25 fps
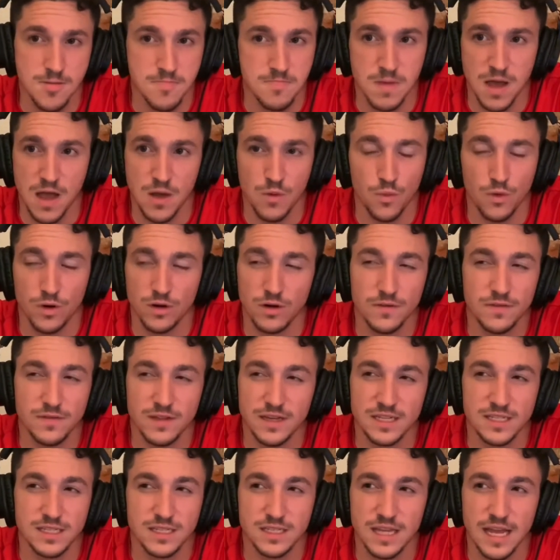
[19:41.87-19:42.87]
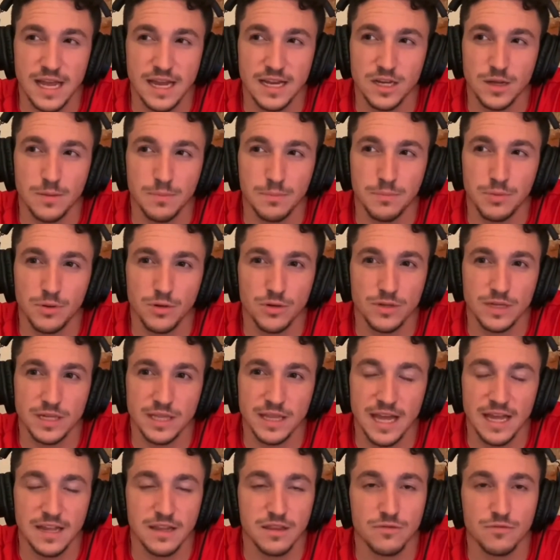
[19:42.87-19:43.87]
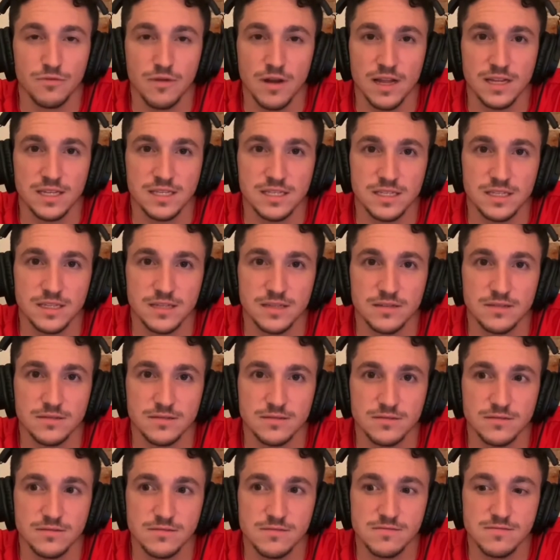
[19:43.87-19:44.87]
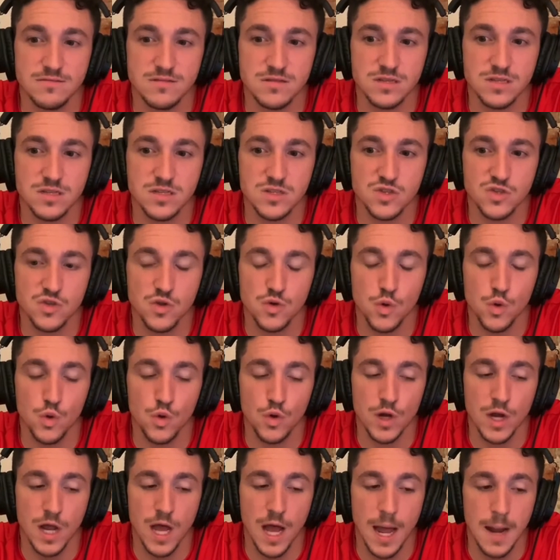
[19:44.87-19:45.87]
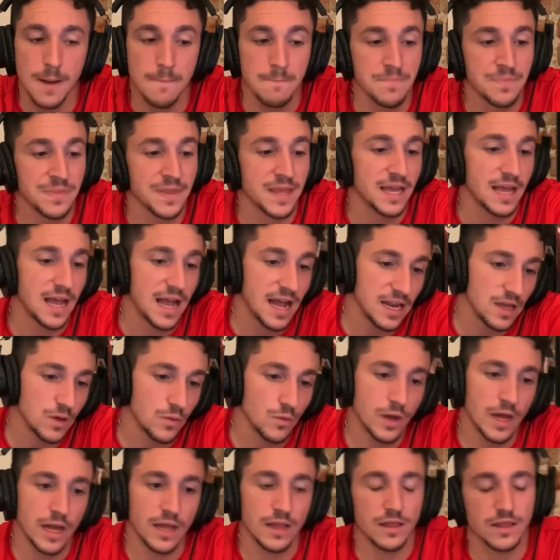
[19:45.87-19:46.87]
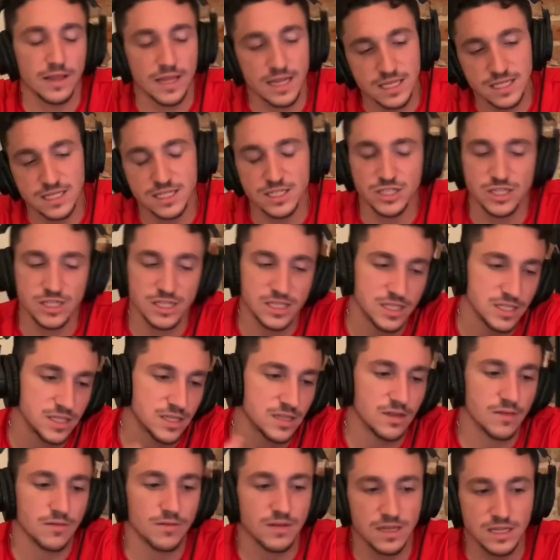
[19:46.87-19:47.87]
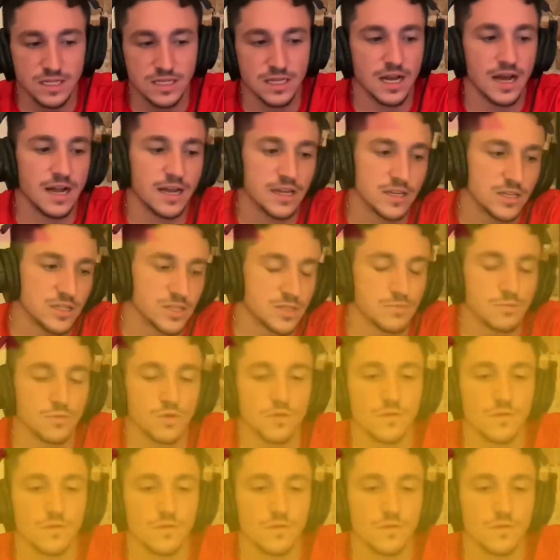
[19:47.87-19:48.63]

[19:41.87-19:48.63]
I wonder if they end up pulling that thread still or not. Anyway, let's kind of just move